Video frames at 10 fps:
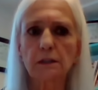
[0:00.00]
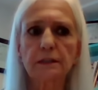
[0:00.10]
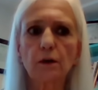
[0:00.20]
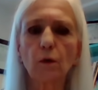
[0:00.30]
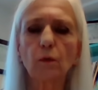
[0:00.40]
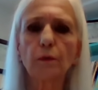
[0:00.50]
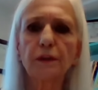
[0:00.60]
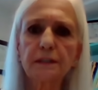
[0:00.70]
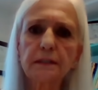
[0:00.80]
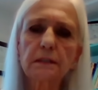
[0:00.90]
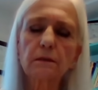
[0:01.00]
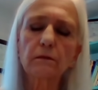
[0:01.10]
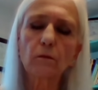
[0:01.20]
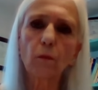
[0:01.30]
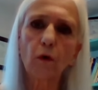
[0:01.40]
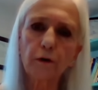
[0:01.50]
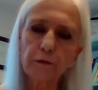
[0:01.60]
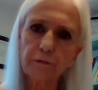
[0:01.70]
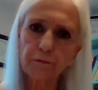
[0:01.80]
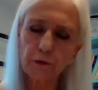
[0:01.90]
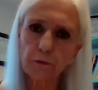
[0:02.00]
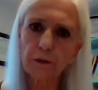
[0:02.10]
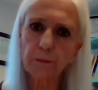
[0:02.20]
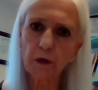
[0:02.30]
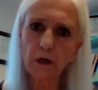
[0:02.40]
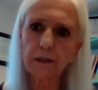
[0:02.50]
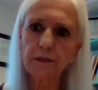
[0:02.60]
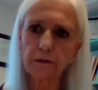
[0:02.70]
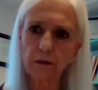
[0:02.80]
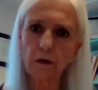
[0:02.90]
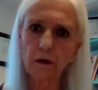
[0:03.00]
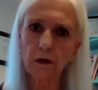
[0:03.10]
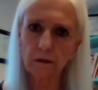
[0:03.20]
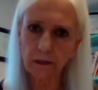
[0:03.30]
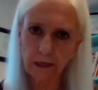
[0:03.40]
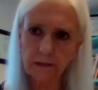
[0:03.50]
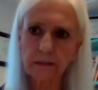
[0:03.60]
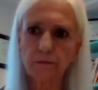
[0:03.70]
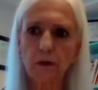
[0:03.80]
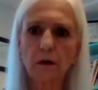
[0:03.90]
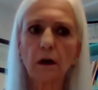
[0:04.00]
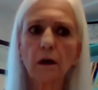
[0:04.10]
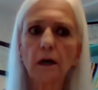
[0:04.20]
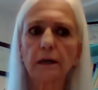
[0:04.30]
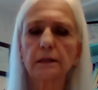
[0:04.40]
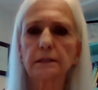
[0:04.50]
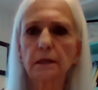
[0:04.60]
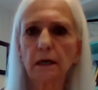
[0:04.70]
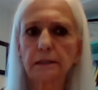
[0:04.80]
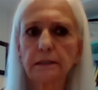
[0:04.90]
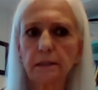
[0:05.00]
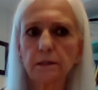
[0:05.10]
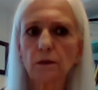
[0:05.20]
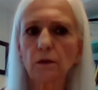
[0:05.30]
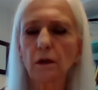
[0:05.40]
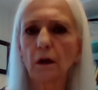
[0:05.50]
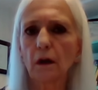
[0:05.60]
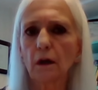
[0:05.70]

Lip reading: So this watery fluid behind our lens of our eye is the ideal